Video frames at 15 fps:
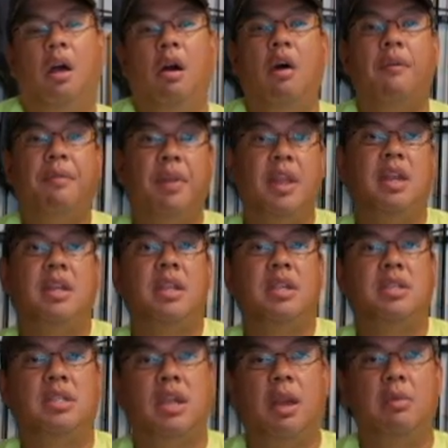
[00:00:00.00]
Hopefully
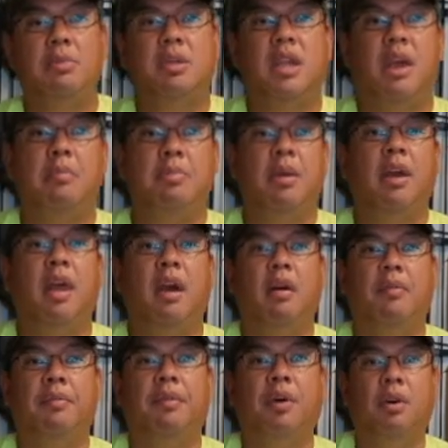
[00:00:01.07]
these tips have been
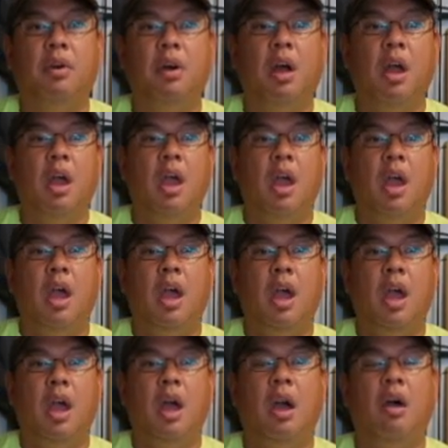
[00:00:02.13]
helpful.
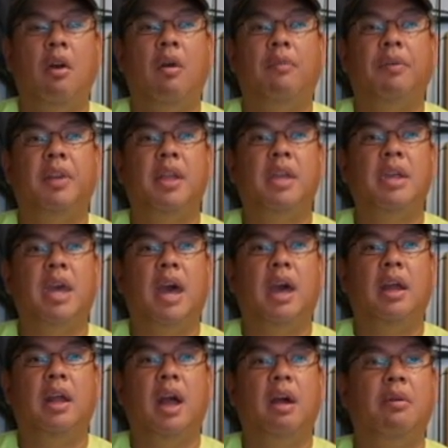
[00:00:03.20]
Hopefully
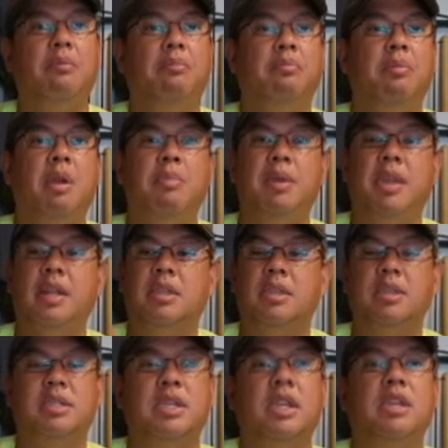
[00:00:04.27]
that I'll maybe get
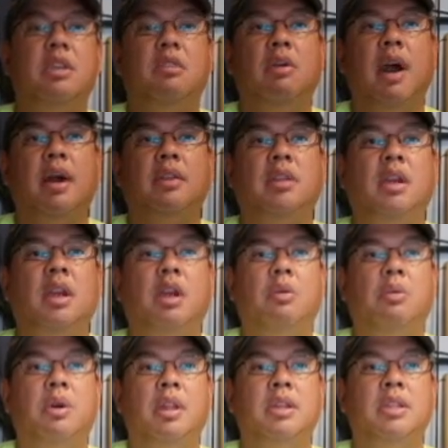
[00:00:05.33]
to see you out there
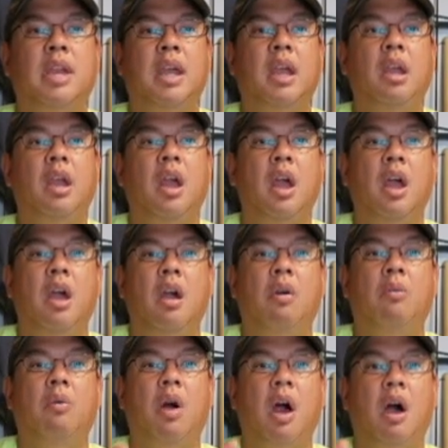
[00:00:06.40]
one day
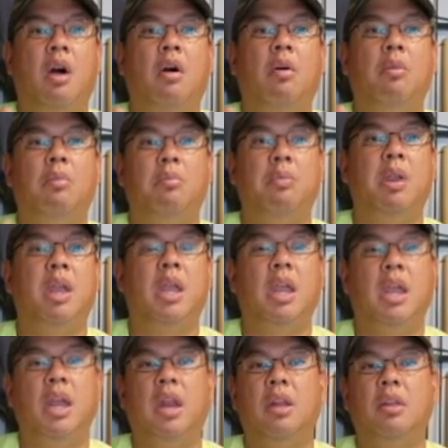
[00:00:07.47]
while
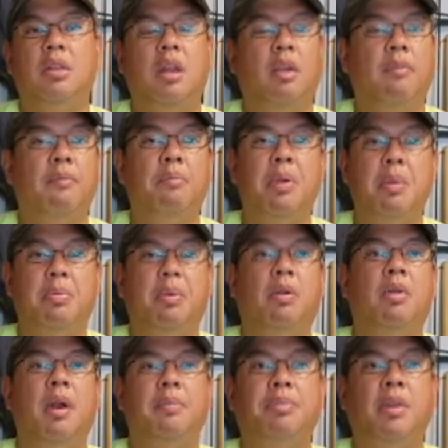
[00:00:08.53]
me and people
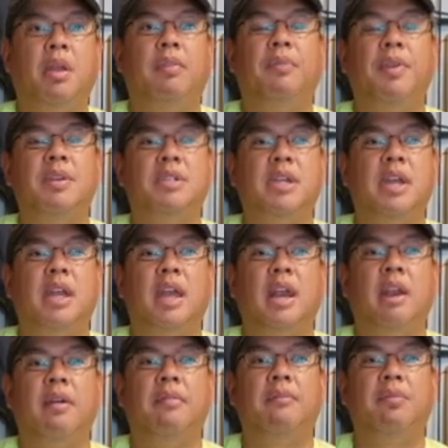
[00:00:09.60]
are up there fishing
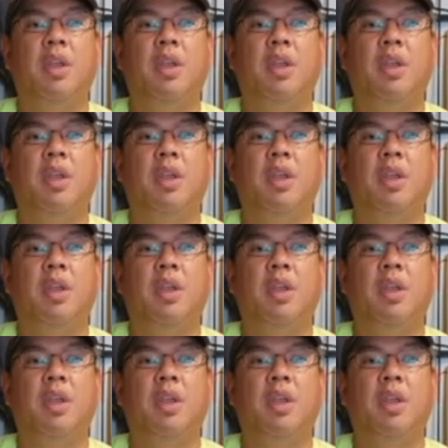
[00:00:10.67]
and I'm